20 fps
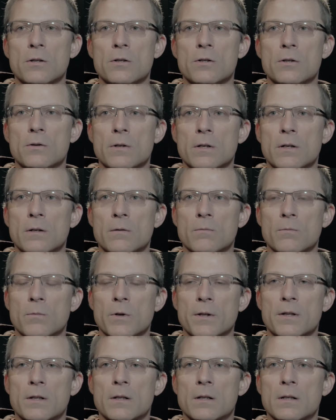to do it and
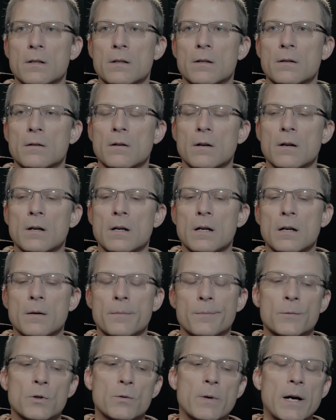what the
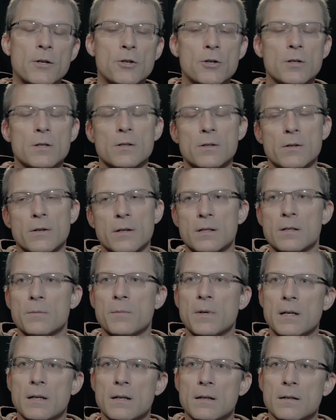direction is going to
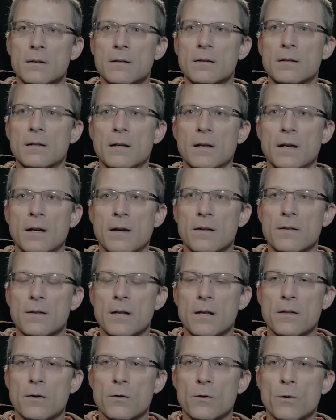be. And
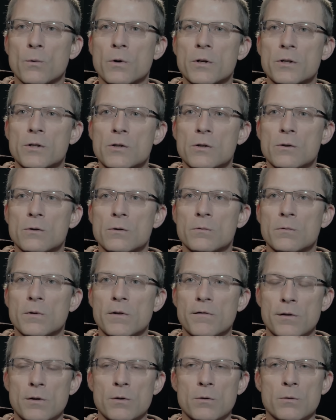then they're the ones who
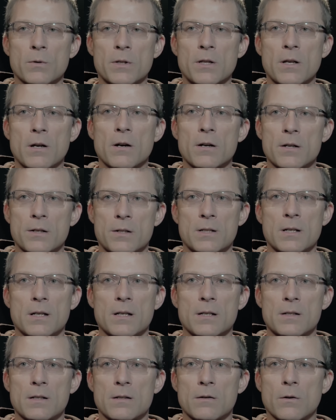review what the artist
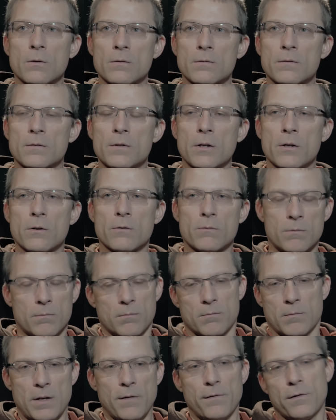does. And,
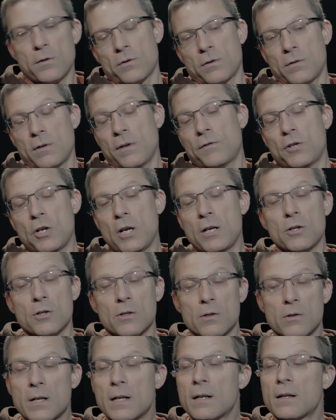if
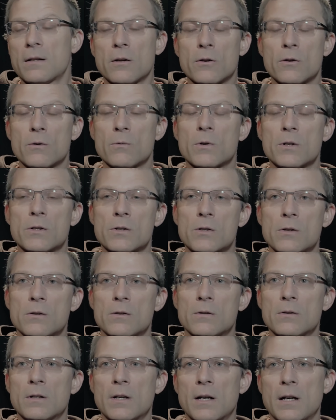changes are needing, they're the ones
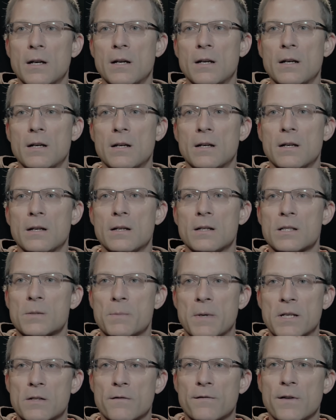who
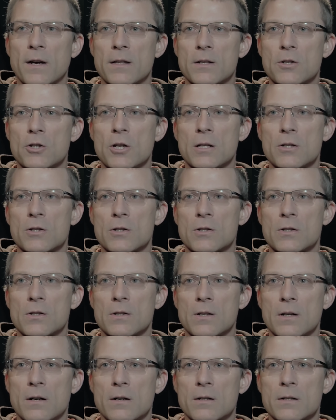specify the changes to
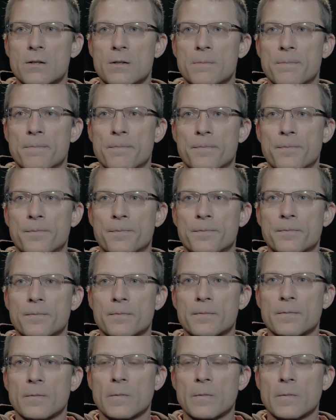the artist. And